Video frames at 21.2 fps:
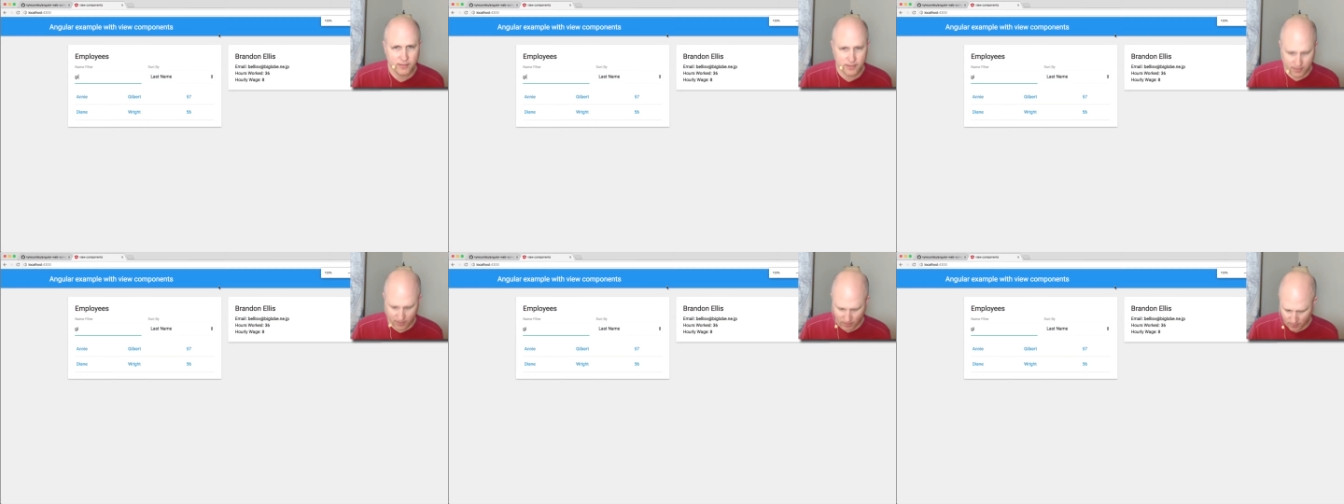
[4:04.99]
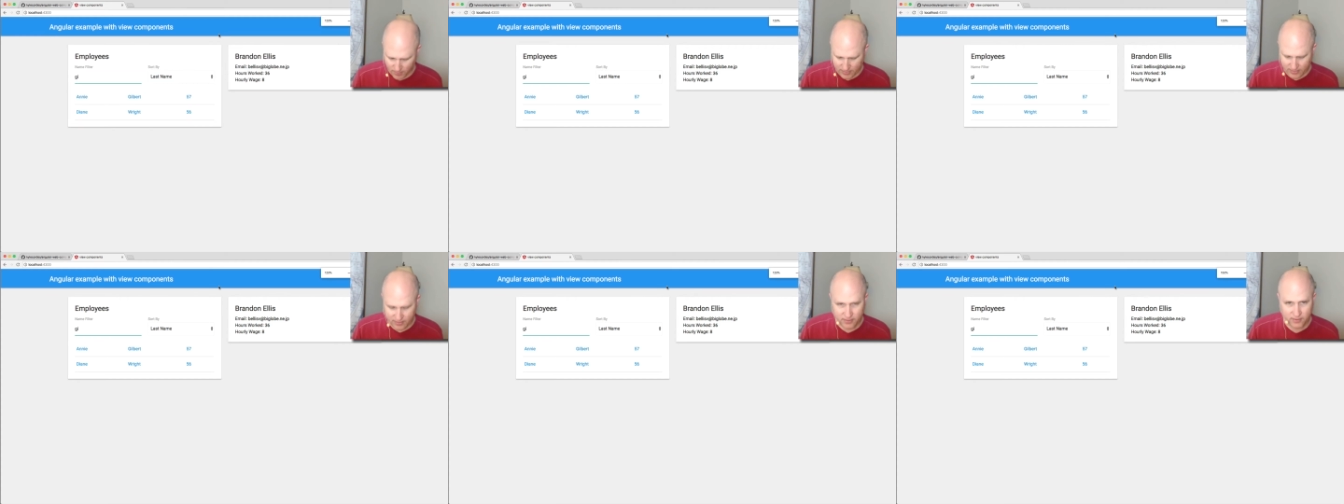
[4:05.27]
Here, I'll
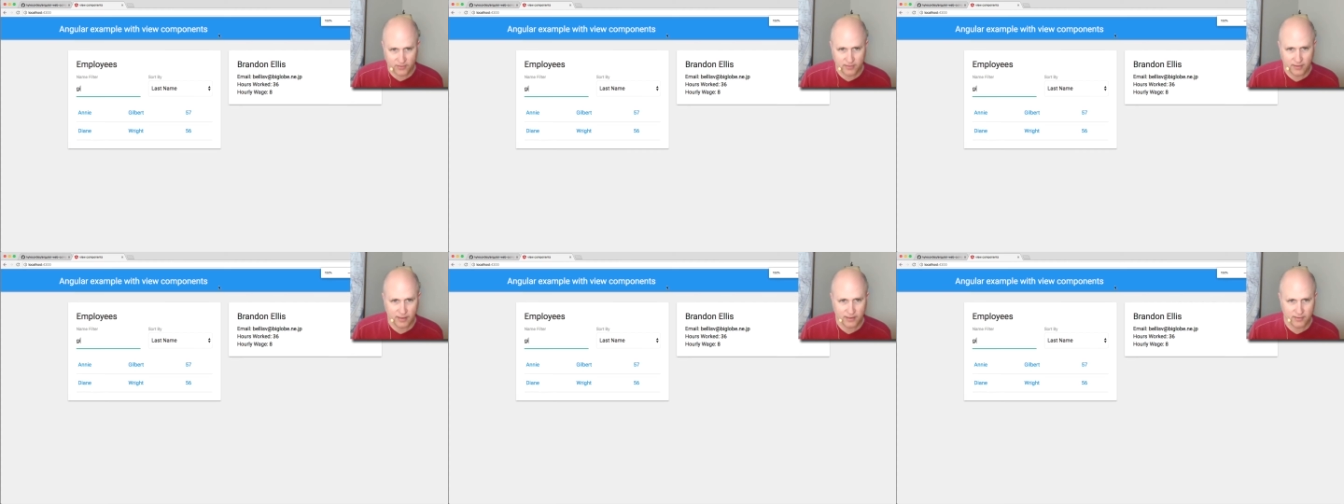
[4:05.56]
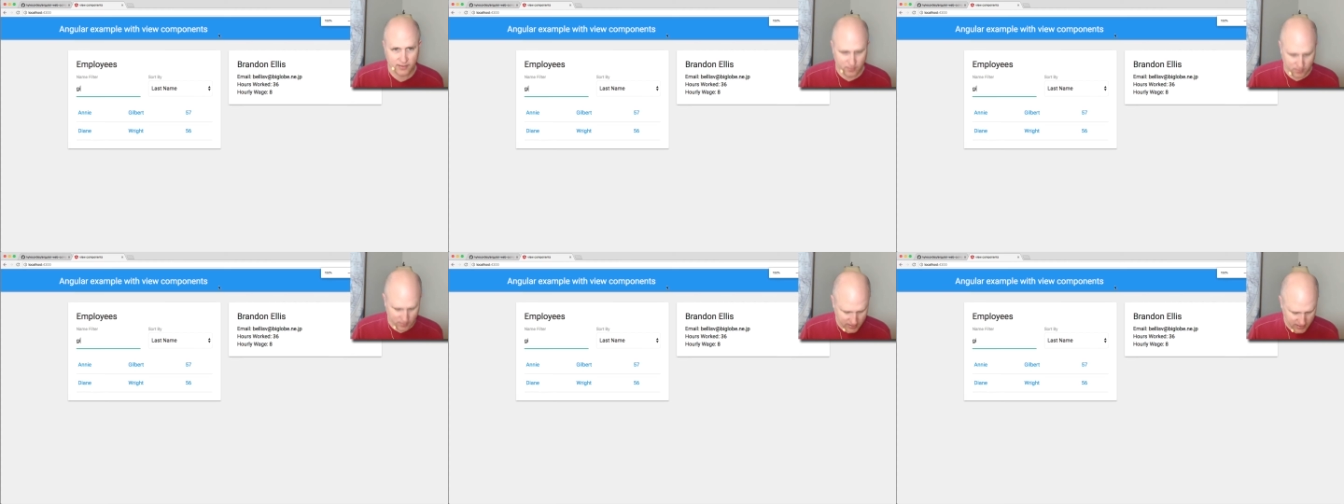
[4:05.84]
make this nice
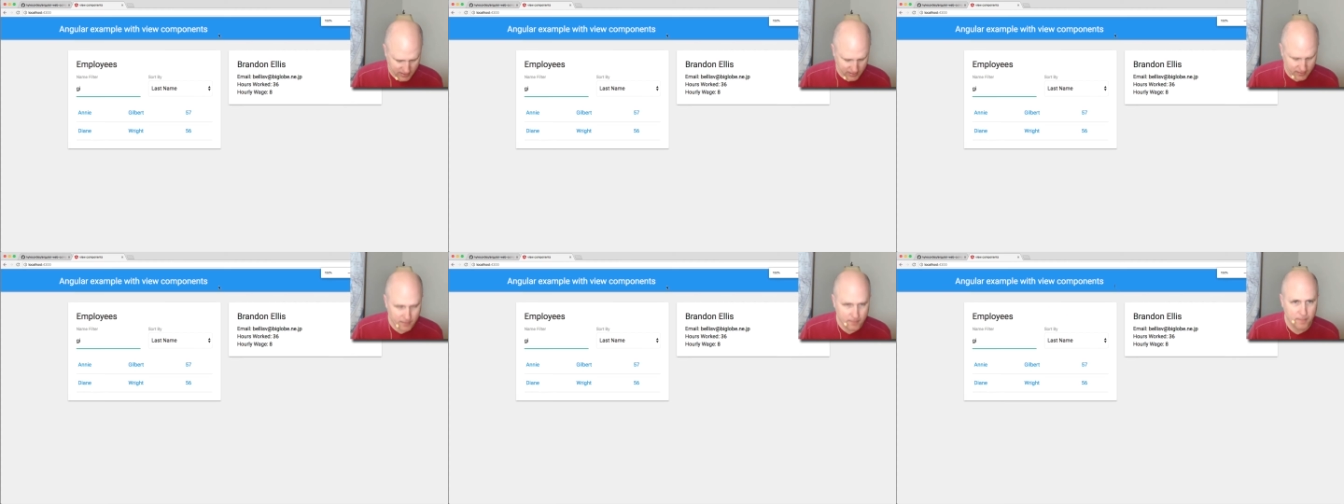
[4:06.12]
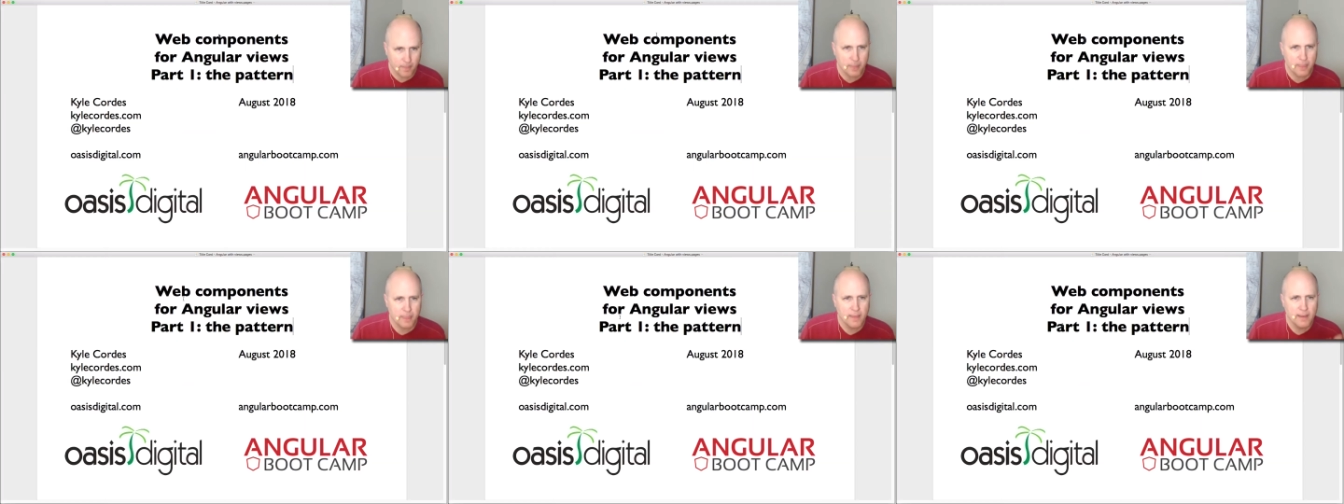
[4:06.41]
and big.
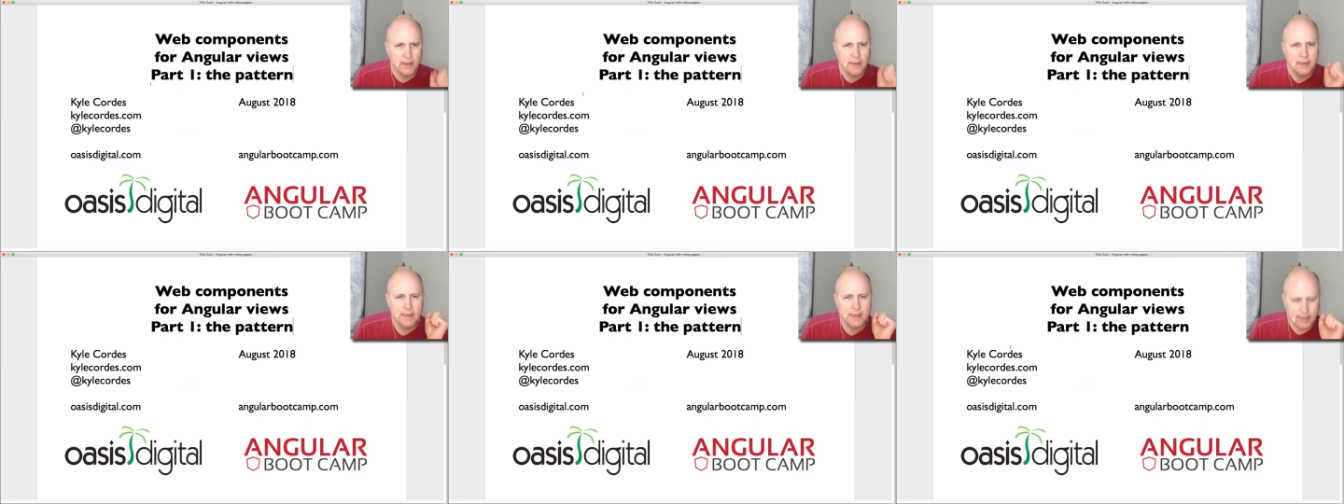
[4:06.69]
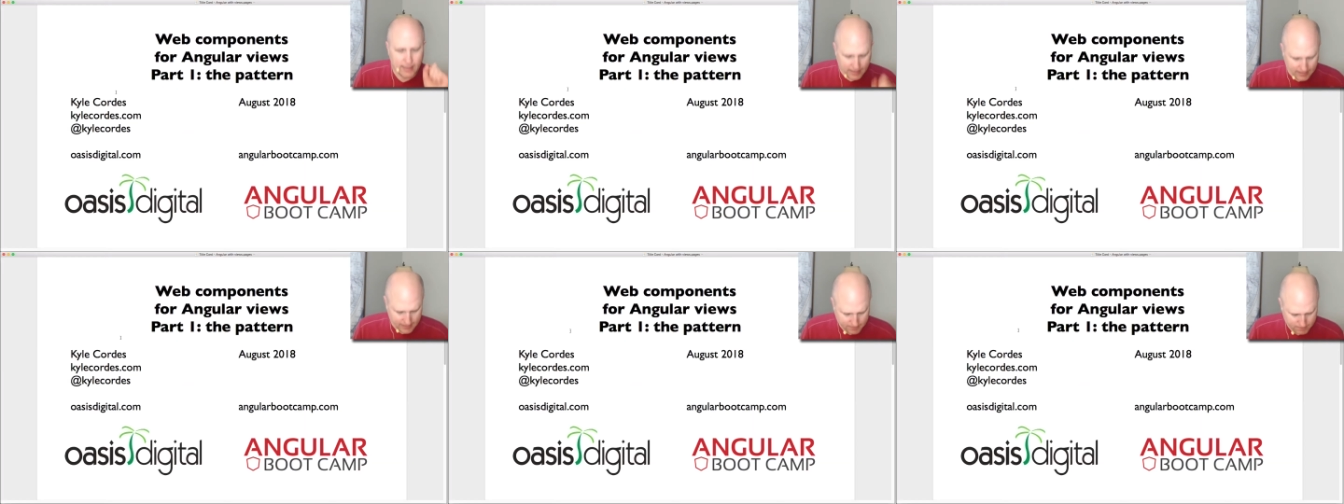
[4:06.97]

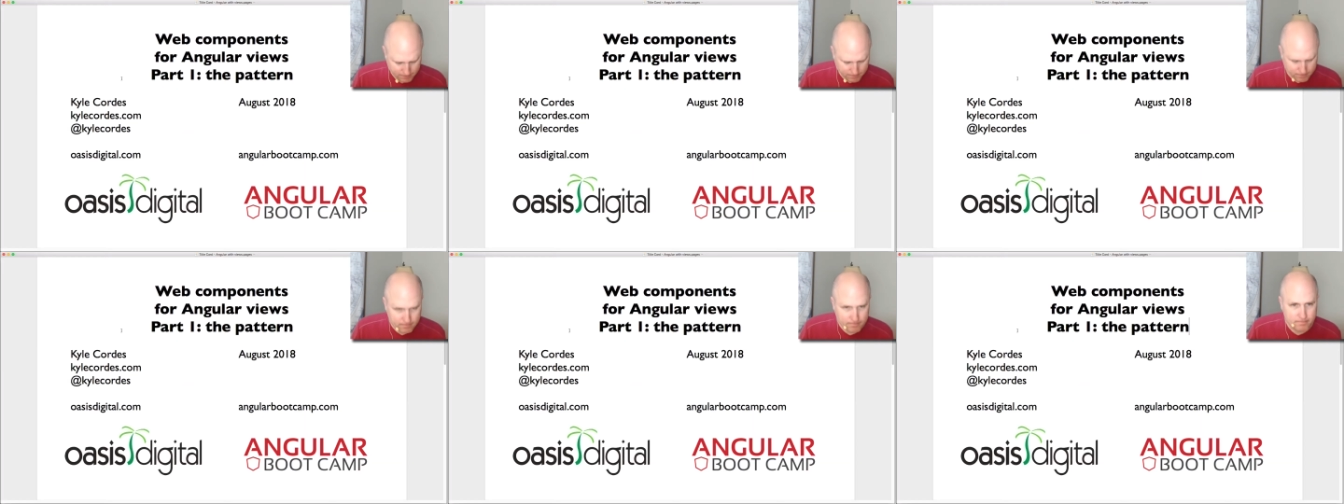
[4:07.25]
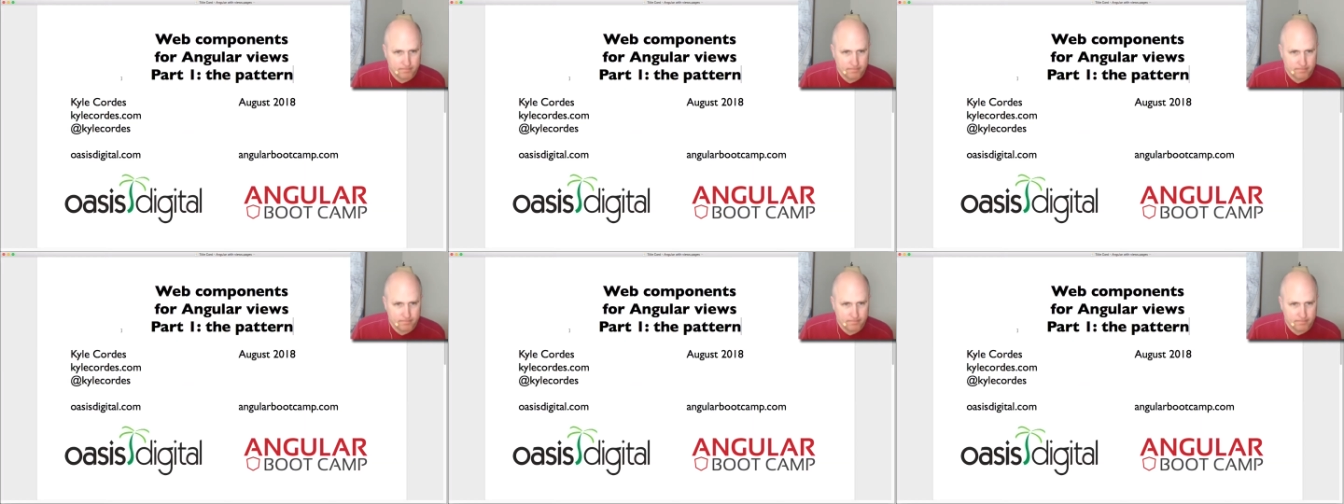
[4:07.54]
Um,